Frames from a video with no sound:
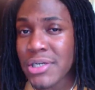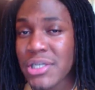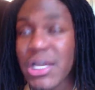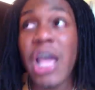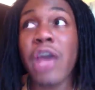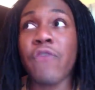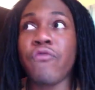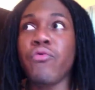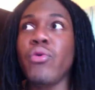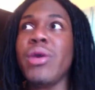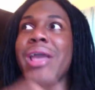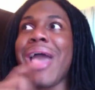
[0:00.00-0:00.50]

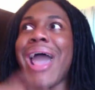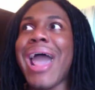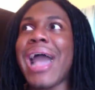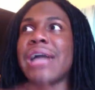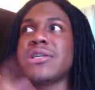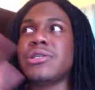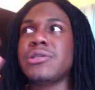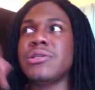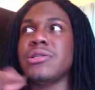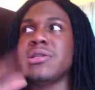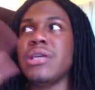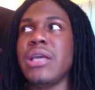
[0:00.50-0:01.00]
If we
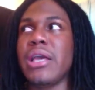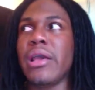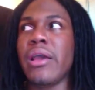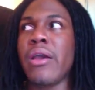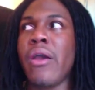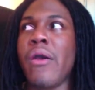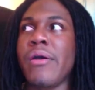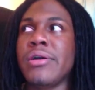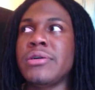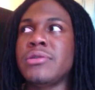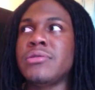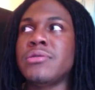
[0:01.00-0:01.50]
actually
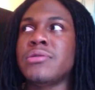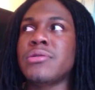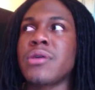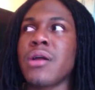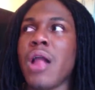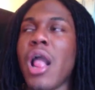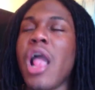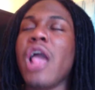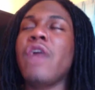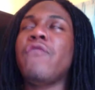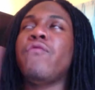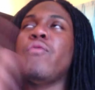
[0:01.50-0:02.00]

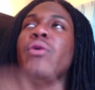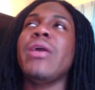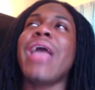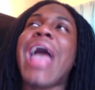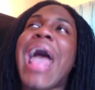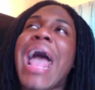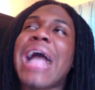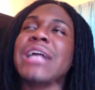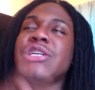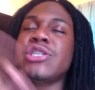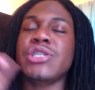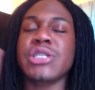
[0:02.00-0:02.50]

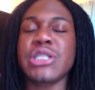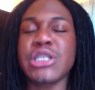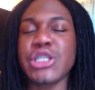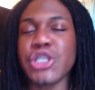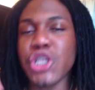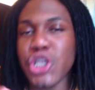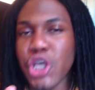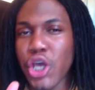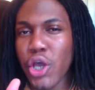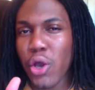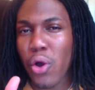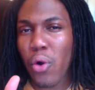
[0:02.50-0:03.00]

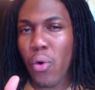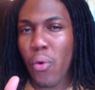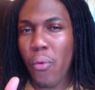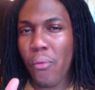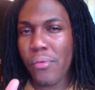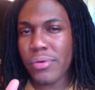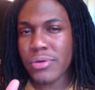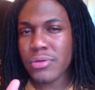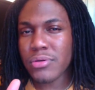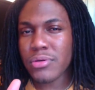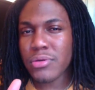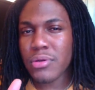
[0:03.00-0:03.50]
knew
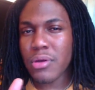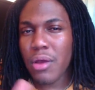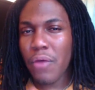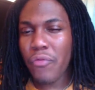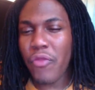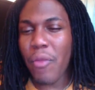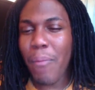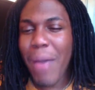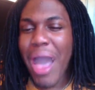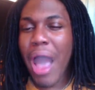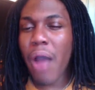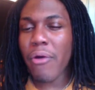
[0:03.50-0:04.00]

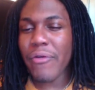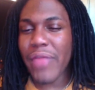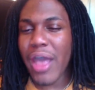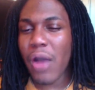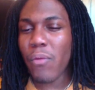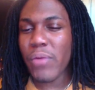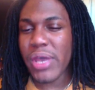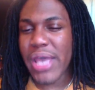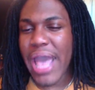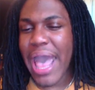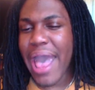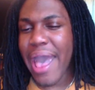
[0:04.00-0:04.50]
the power that
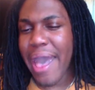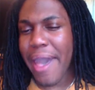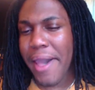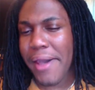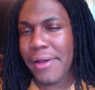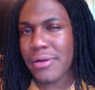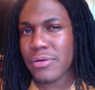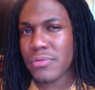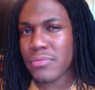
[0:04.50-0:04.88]
we had.